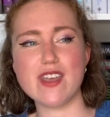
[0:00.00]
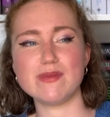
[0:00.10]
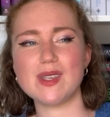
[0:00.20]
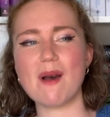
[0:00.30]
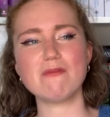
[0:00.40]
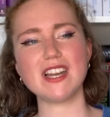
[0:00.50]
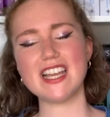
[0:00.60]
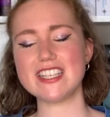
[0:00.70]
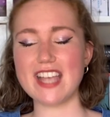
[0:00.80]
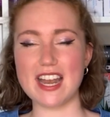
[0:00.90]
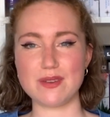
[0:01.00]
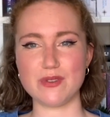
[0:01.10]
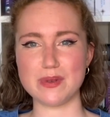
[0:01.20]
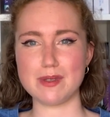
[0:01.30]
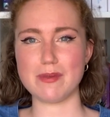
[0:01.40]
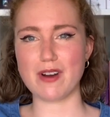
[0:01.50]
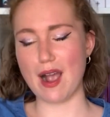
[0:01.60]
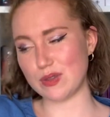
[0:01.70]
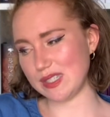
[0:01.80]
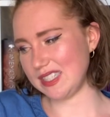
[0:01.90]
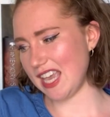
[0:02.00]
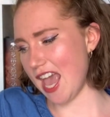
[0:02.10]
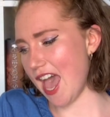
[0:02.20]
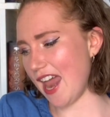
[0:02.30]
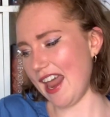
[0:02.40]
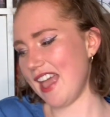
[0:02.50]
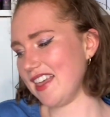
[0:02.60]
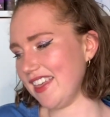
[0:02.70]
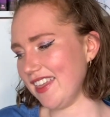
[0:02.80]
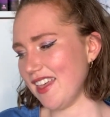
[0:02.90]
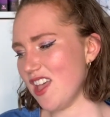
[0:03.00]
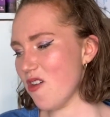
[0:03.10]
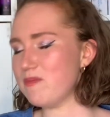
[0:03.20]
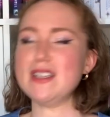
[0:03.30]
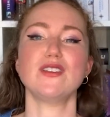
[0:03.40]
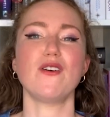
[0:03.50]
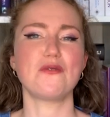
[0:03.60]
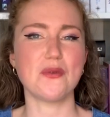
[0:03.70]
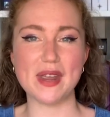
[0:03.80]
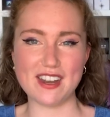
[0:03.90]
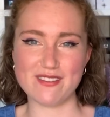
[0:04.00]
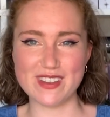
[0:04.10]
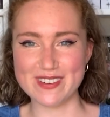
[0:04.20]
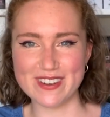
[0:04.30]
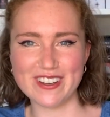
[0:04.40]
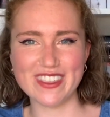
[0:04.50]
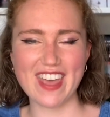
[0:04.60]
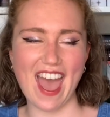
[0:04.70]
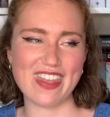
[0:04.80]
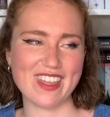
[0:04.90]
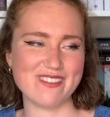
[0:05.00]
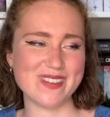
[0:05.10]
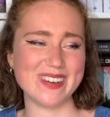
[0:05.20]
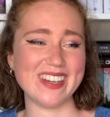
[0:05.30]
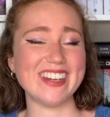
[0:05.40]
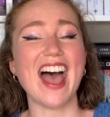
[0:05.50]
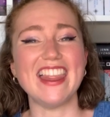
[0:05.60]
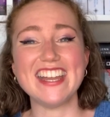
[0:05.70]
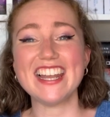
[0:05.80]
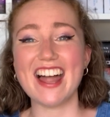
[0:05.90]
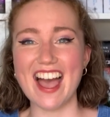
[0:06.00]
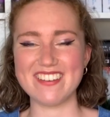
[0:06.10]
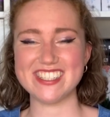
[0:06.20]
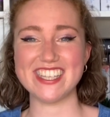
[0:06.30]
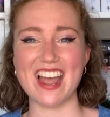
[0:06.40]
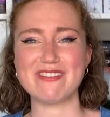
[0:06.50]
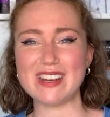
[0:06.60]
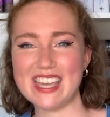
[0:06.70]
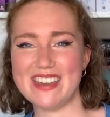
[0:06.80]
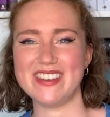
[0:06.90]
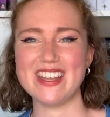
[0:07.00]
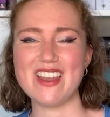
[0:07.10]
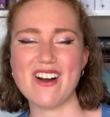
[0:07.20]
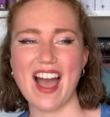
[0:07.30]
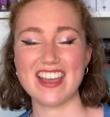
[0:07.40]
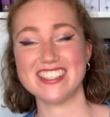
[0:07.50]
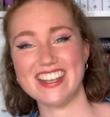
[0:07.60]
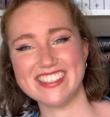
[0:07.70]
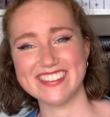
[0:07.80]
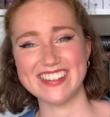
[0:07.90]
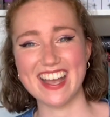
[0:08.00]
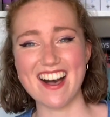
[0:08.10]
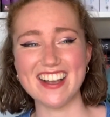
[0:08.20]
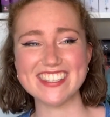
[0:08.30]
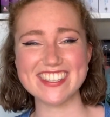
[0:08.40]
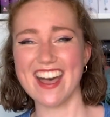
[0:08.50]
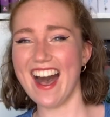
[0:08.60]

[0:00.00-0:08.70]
So I'm really excited for Wisdom of Crowds and see her, like, be sort of Queen of the North. I think I'll be really good. And the line, which is, like, Ricky with a long eye, sends her regards.